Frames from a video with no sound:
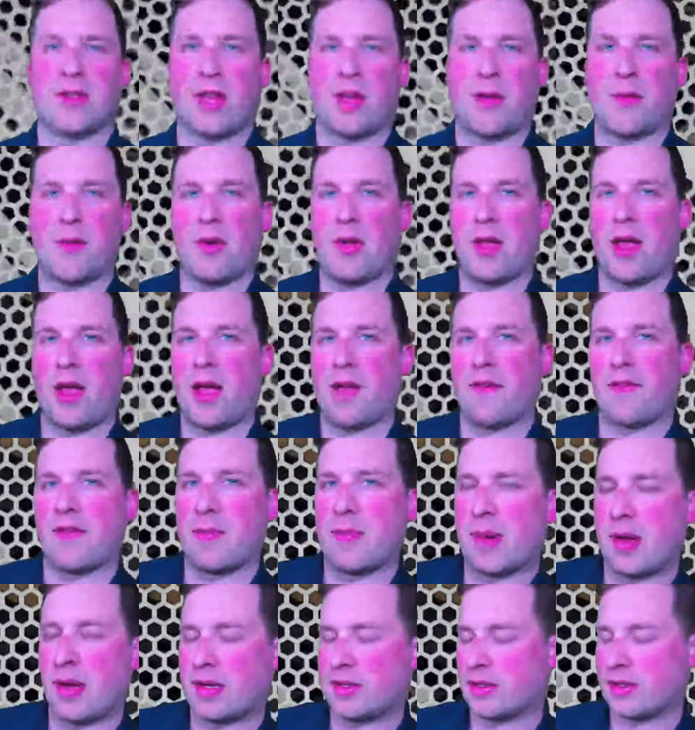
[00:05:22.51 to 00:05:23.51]
I will have the
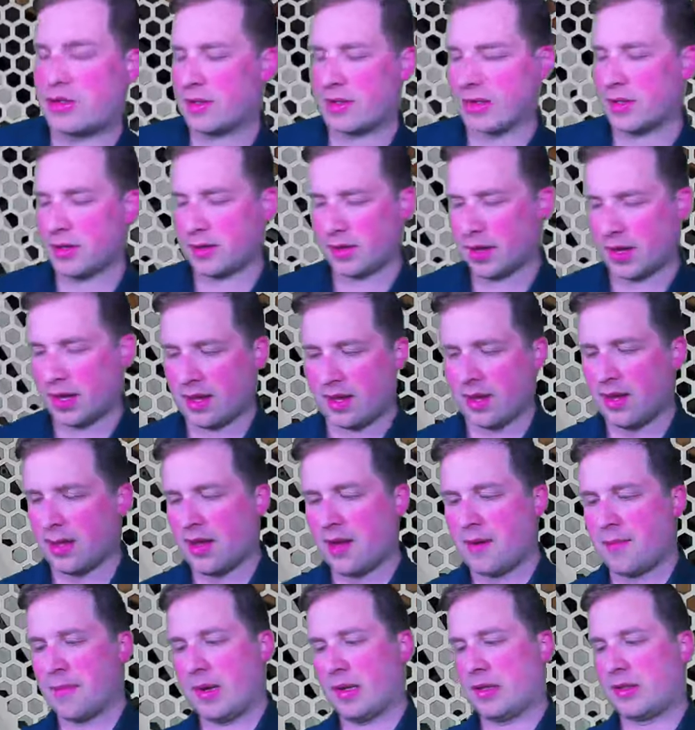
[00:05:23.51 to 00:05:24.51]
patience to do that
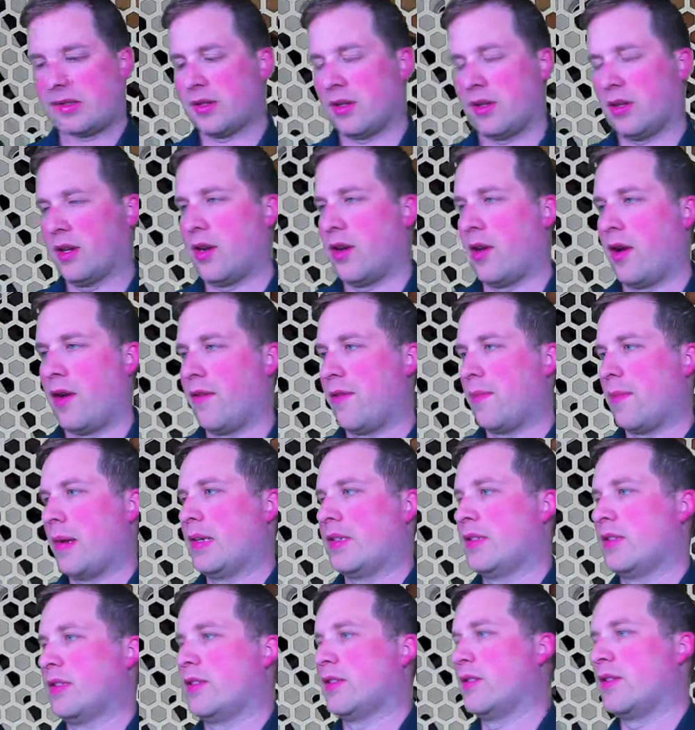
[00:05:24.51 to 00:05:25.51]
but I certainly don't have the
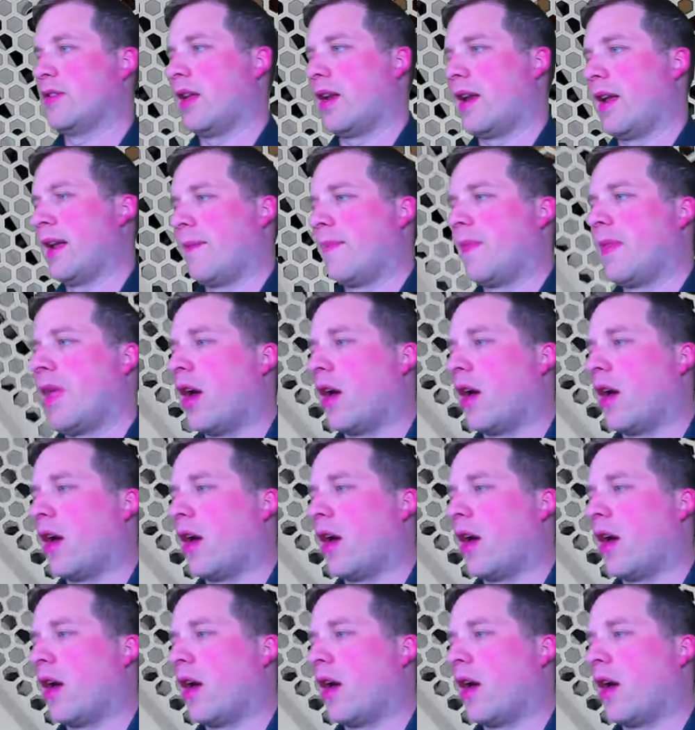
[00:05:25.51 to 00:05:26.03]
patience to do that now.